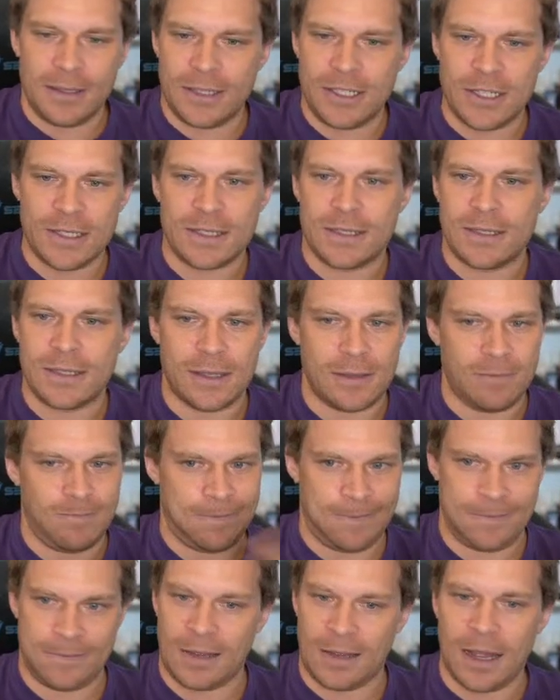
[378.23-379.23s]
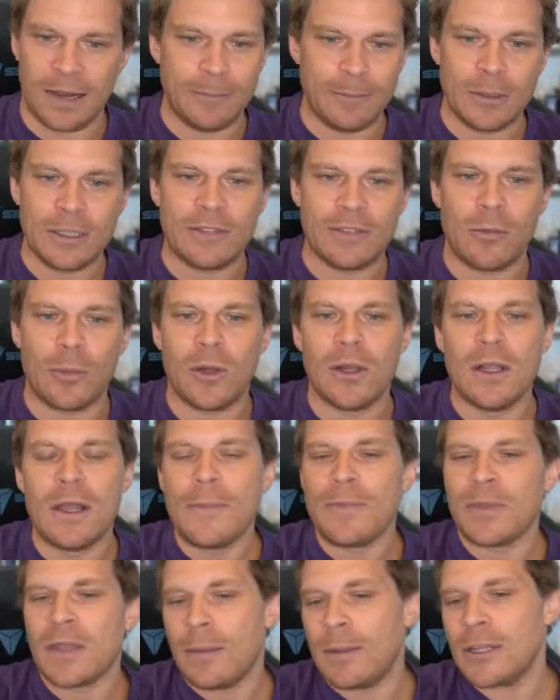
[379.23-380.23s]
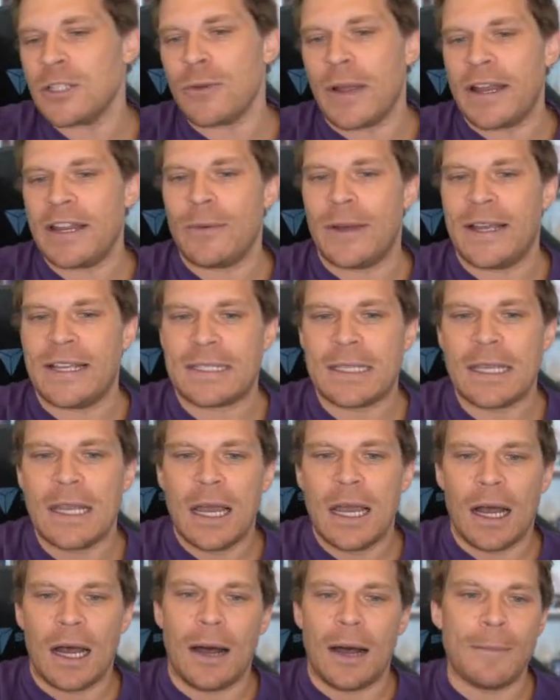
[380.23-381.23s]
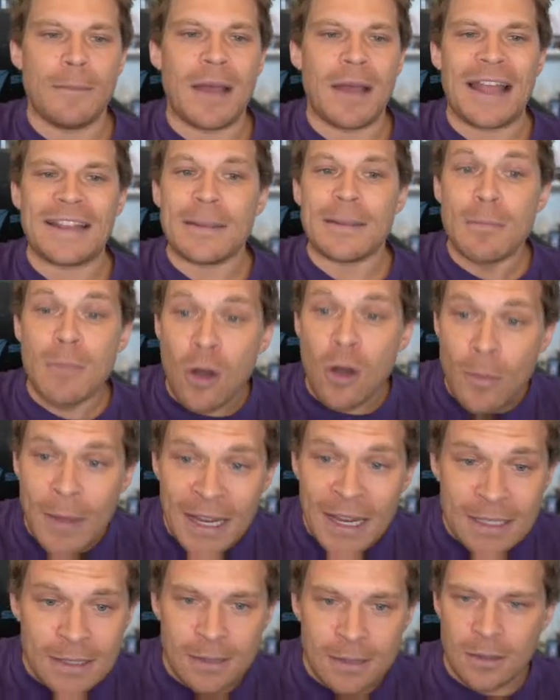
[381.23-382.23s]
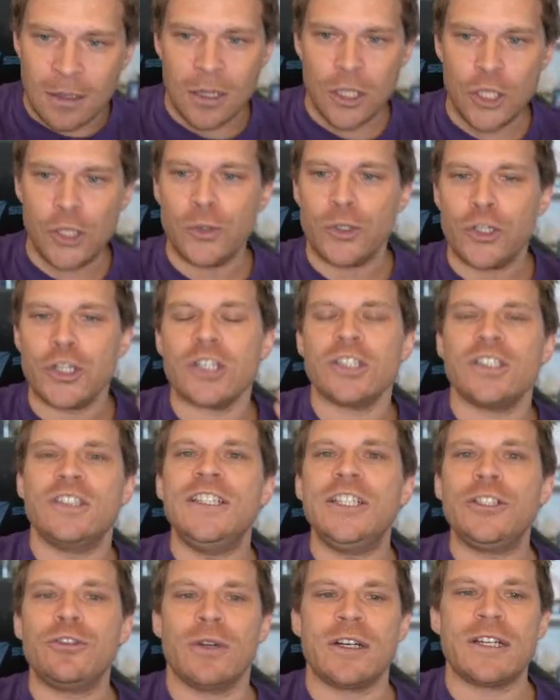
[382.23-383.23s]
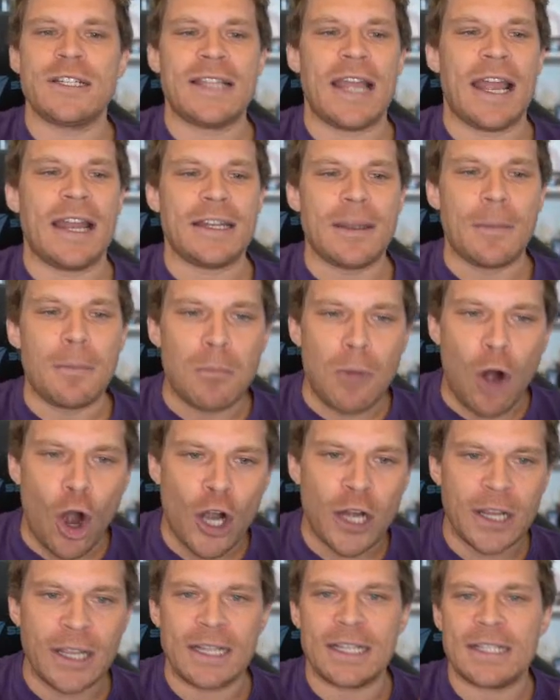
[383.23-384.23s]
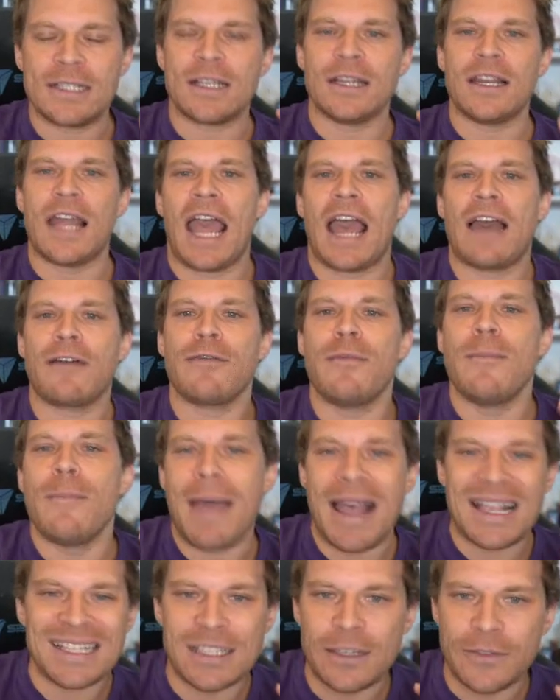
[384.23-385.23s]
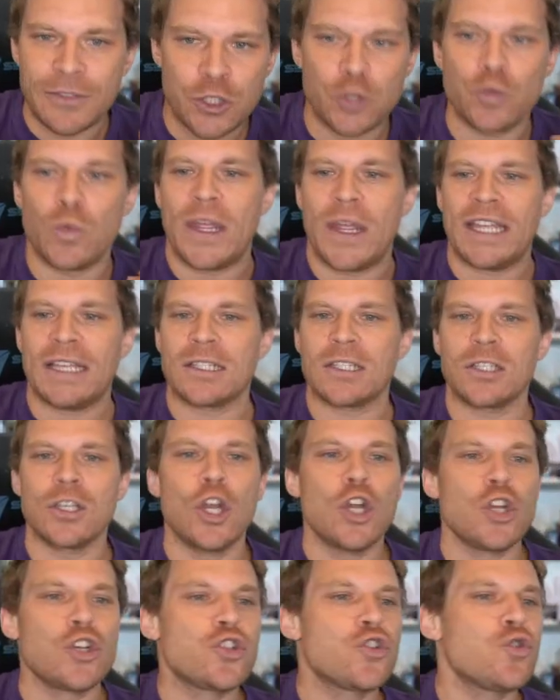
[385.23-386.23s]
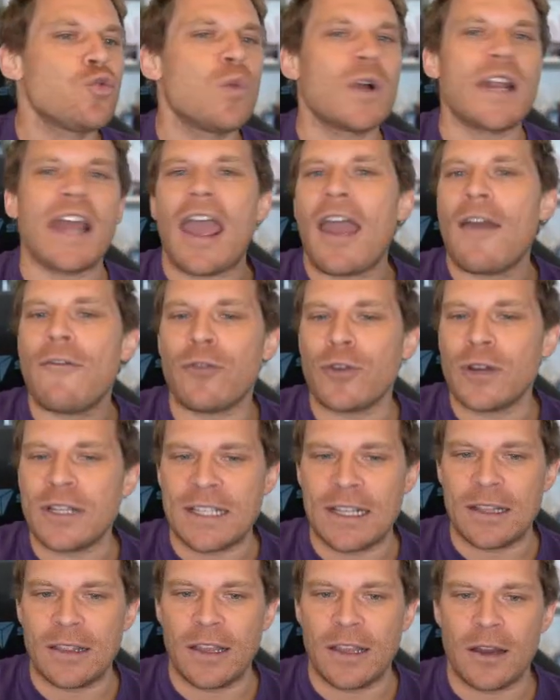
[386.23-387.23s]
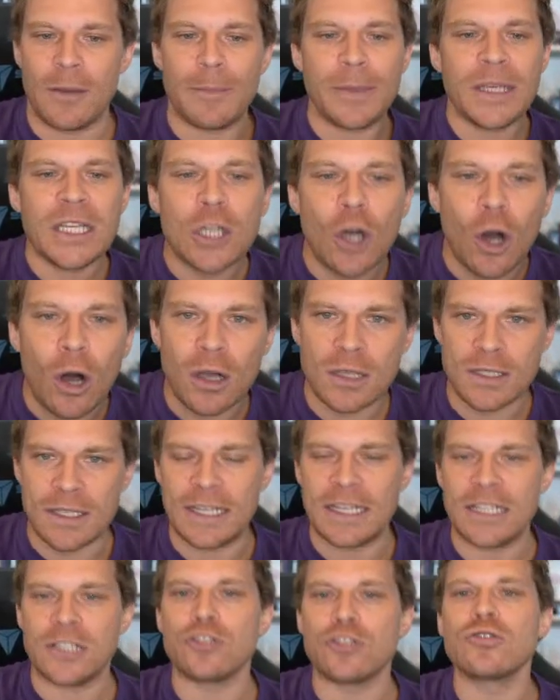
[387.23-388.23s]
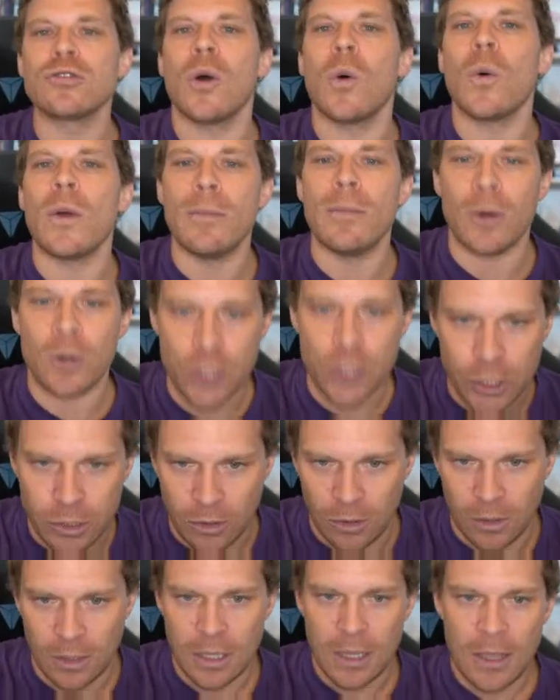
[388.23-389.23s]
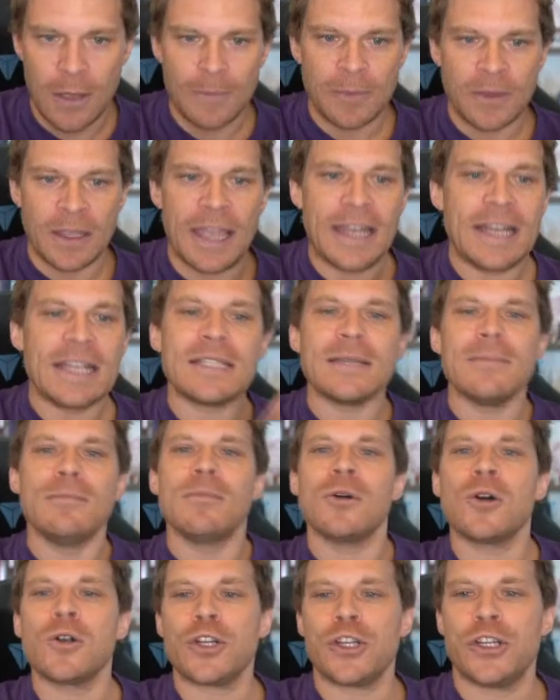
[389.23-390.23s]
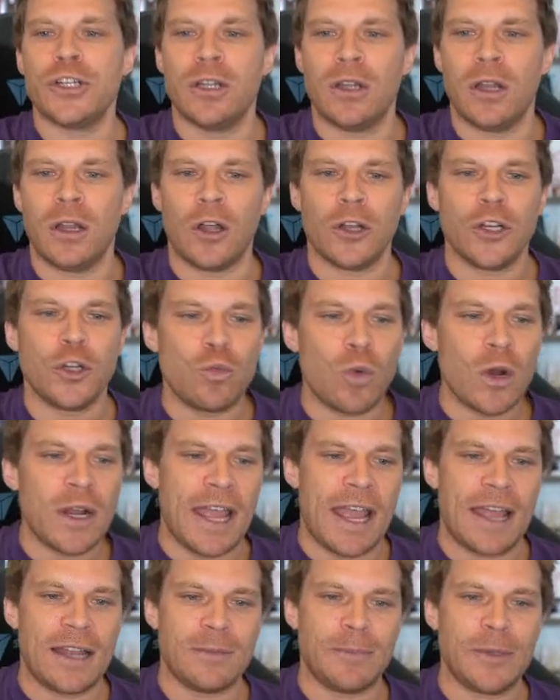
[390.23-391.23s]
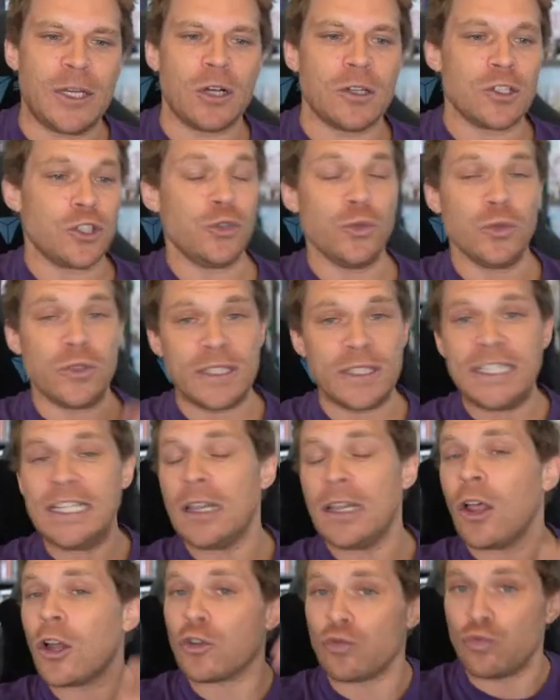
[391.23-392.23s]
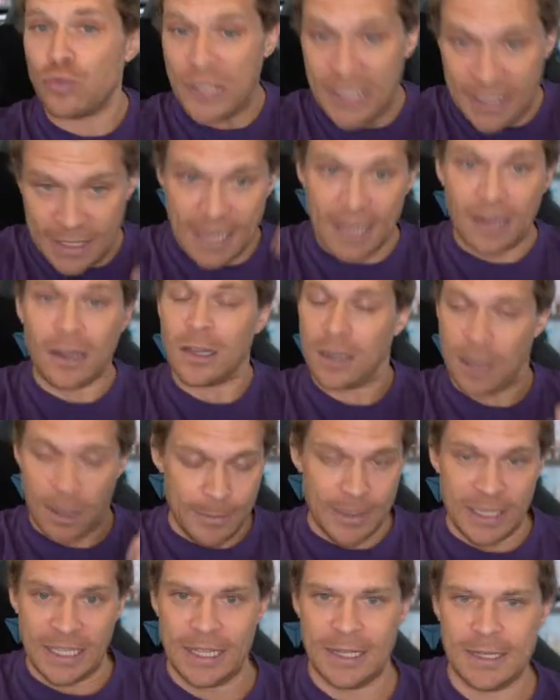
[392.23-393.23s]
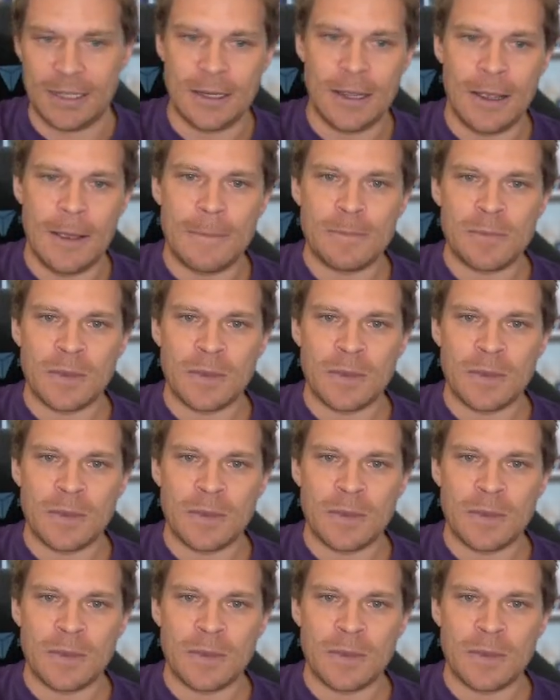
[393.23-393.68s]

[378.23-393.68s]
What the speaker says: just unbelievable. But so anyways, at the moment, you just need to understand the market is gonna have massive swings to whatever is in there because it is so emotional. It is emotional on the one hand because you see a lot of retail coming in,